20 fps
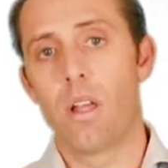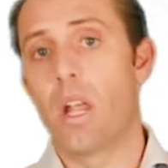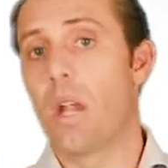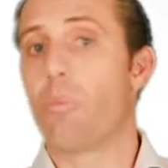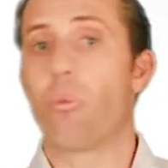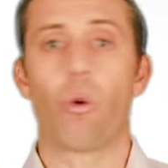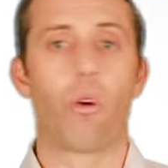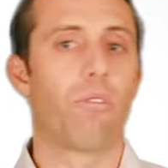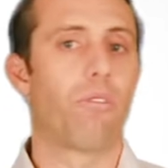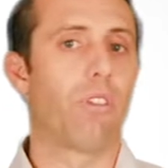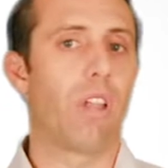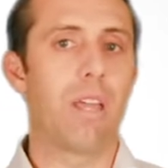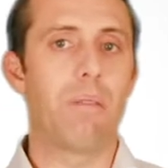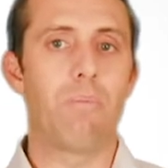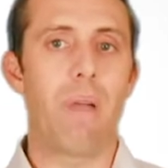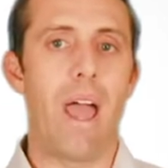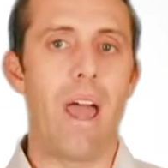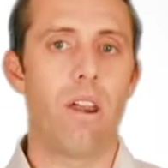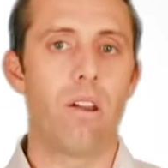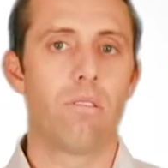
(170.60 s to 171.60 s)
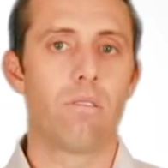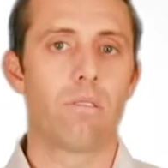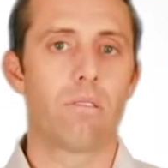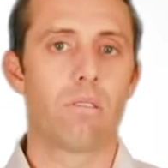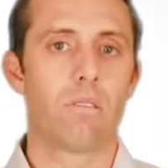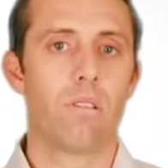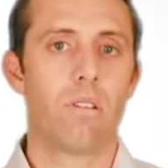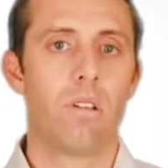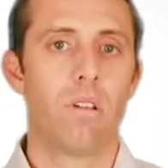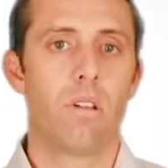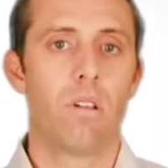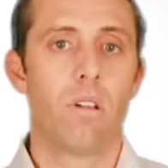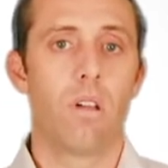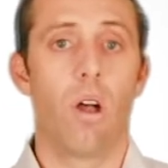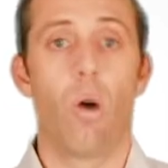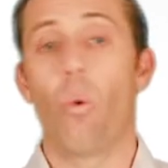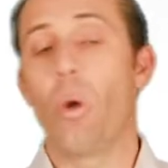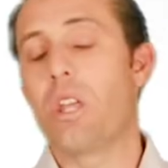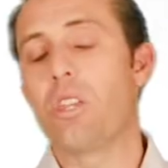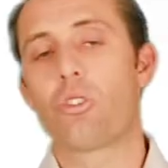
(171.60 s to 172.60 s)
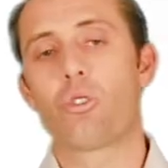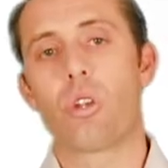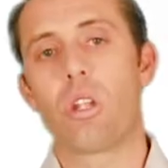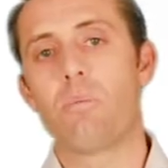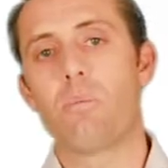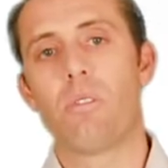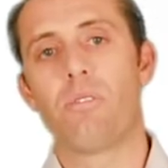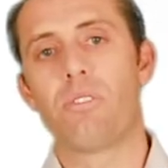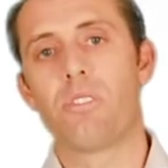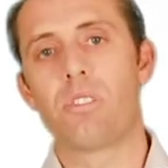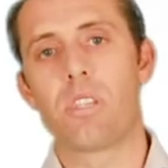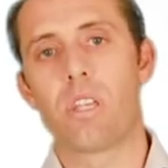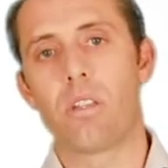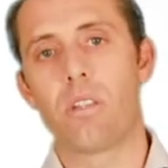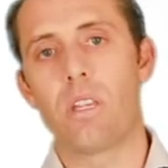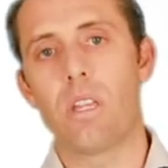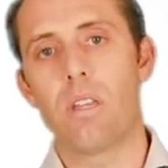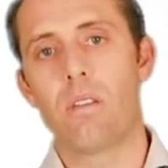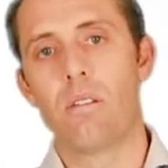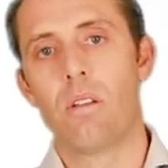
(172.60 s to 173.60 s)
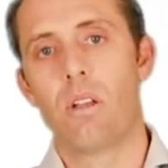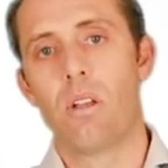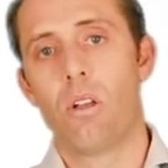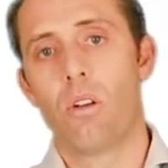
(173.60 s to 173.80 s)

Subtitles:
airport flight patterns, a waste treatment facility,